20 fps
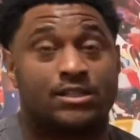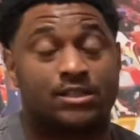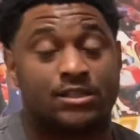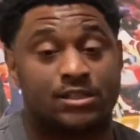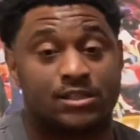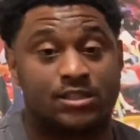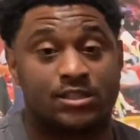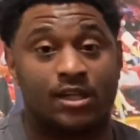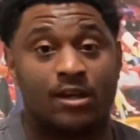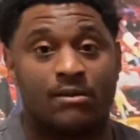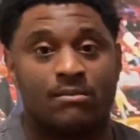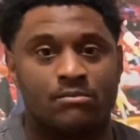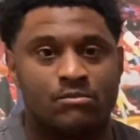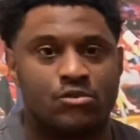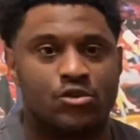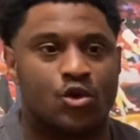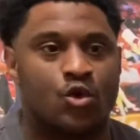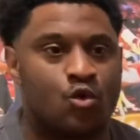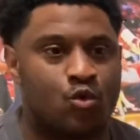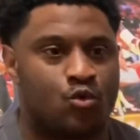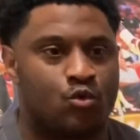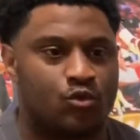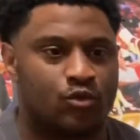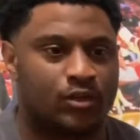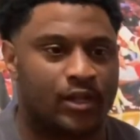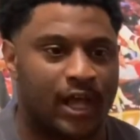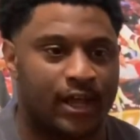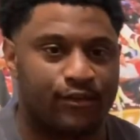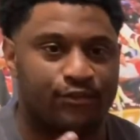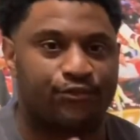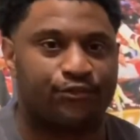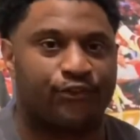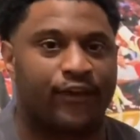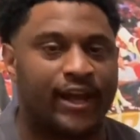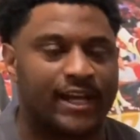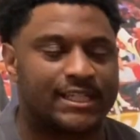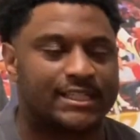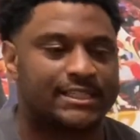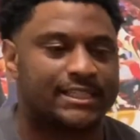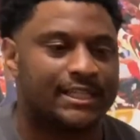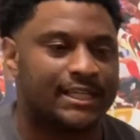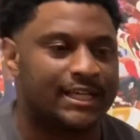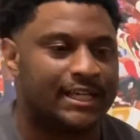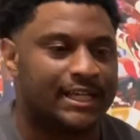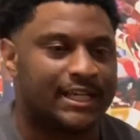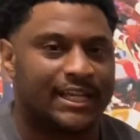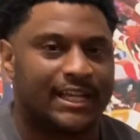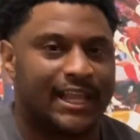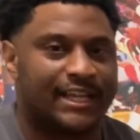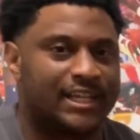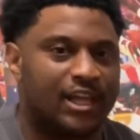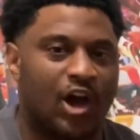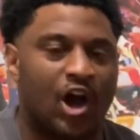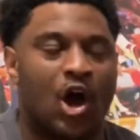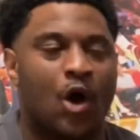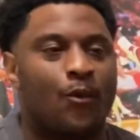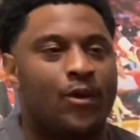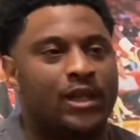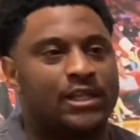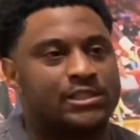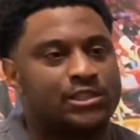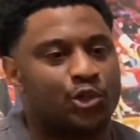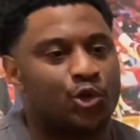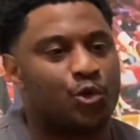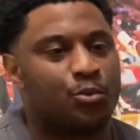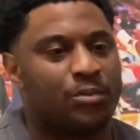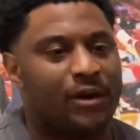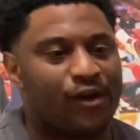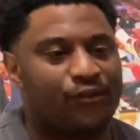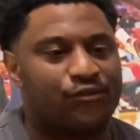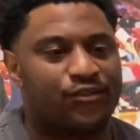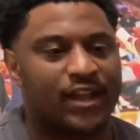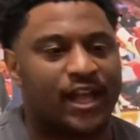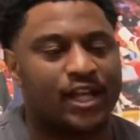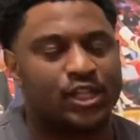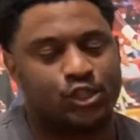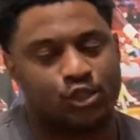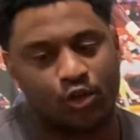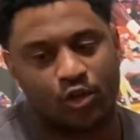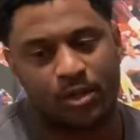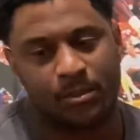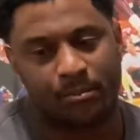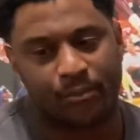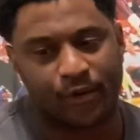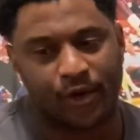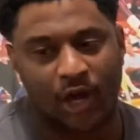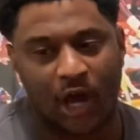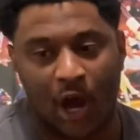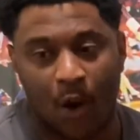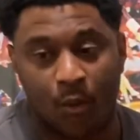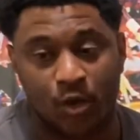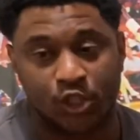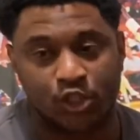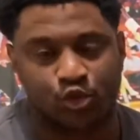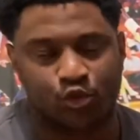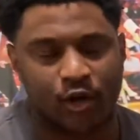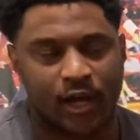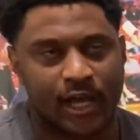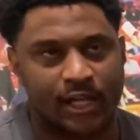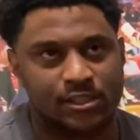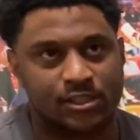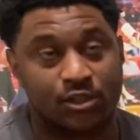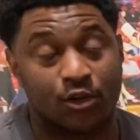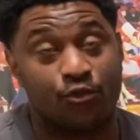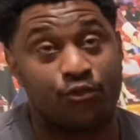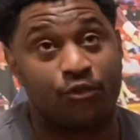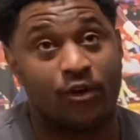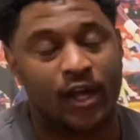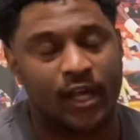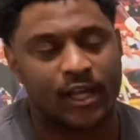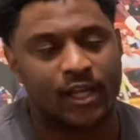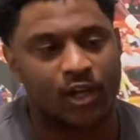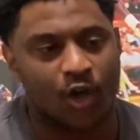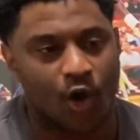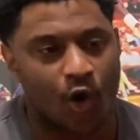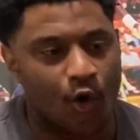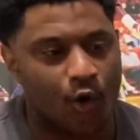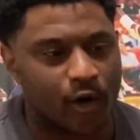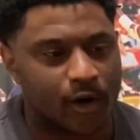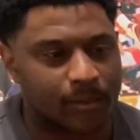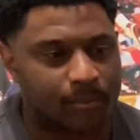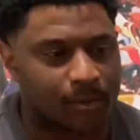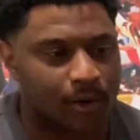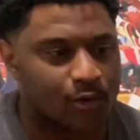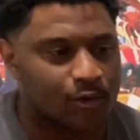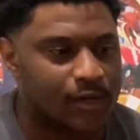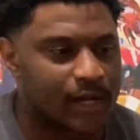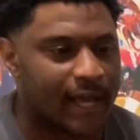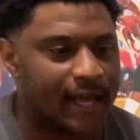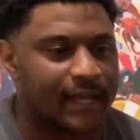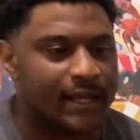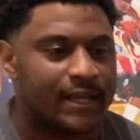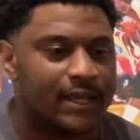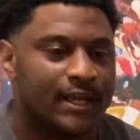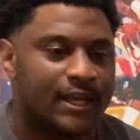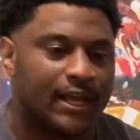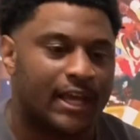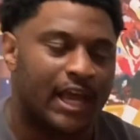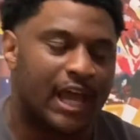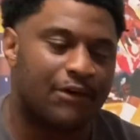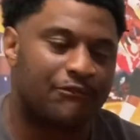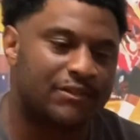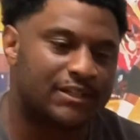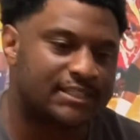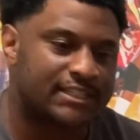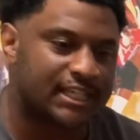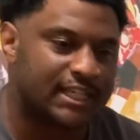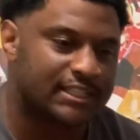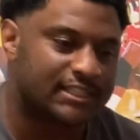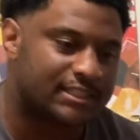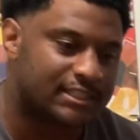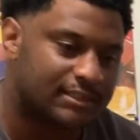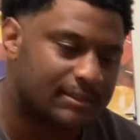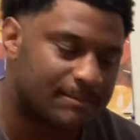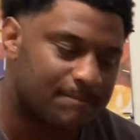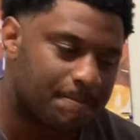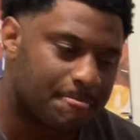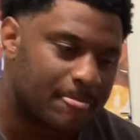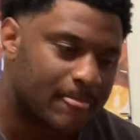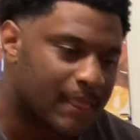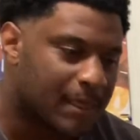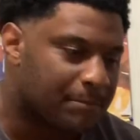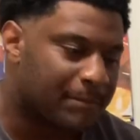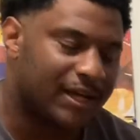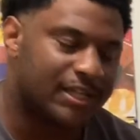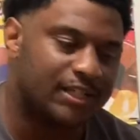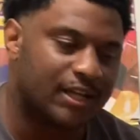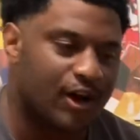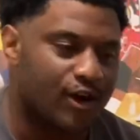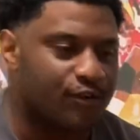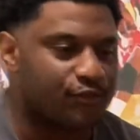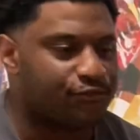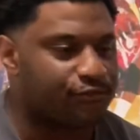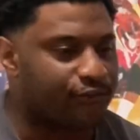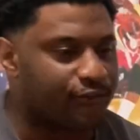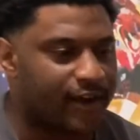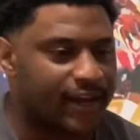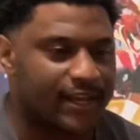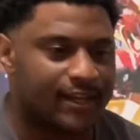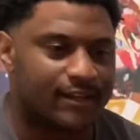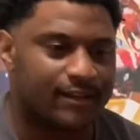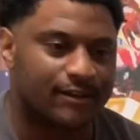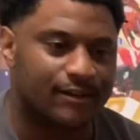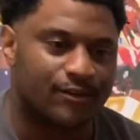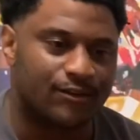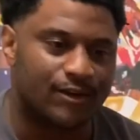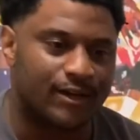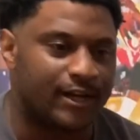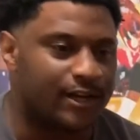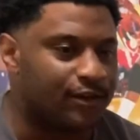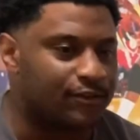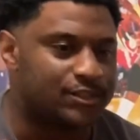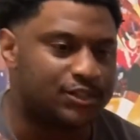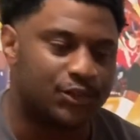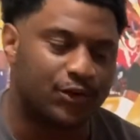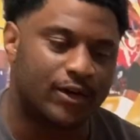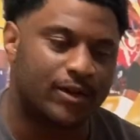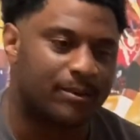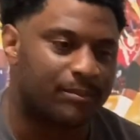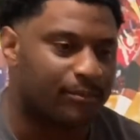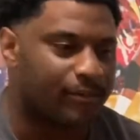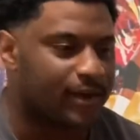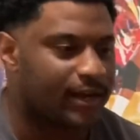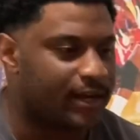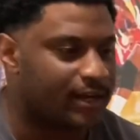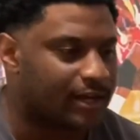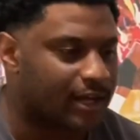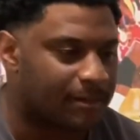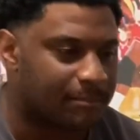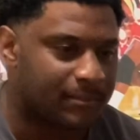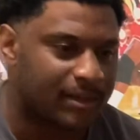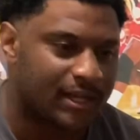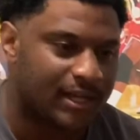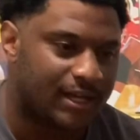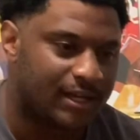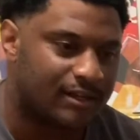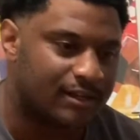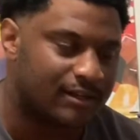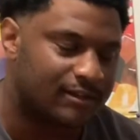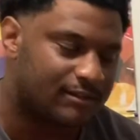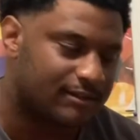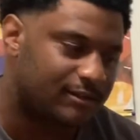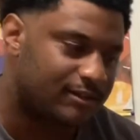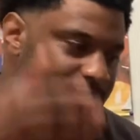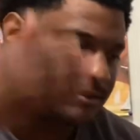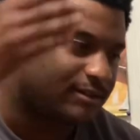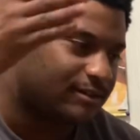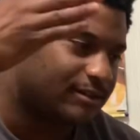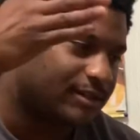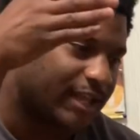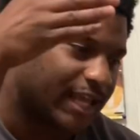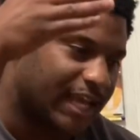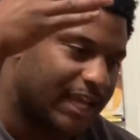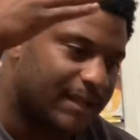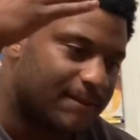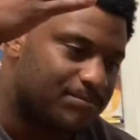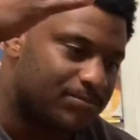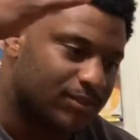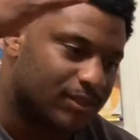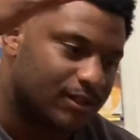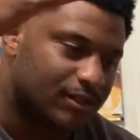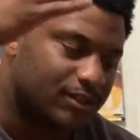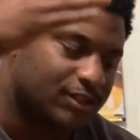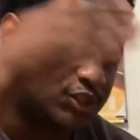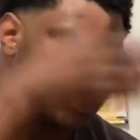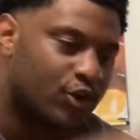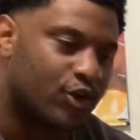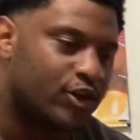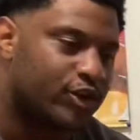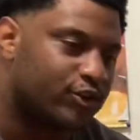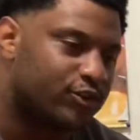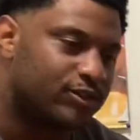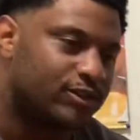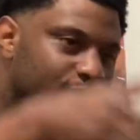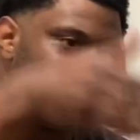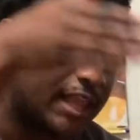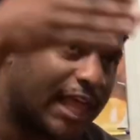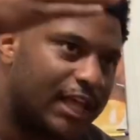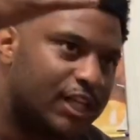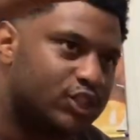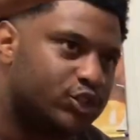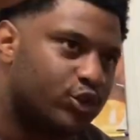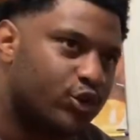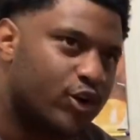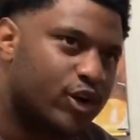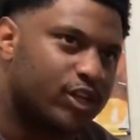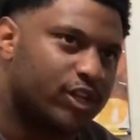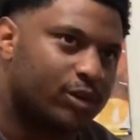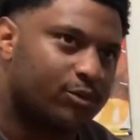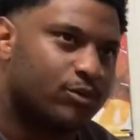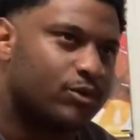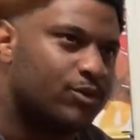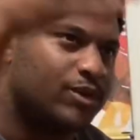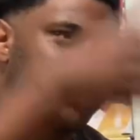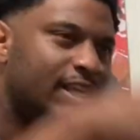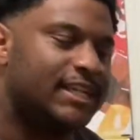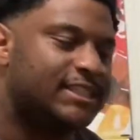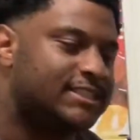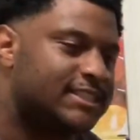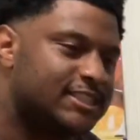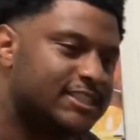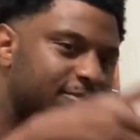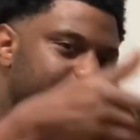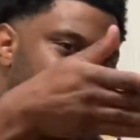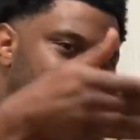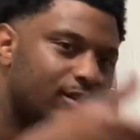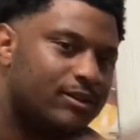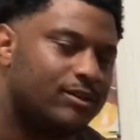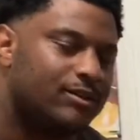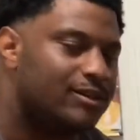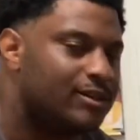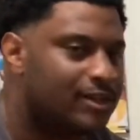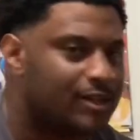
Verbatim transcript: something new, like fresh, like they always do. But I feel like Jordan Brand always tries so fucking hard, bro. Like ever since my dog Frank left Jordan Brand, I mean the like Jordan, like Jordan release has been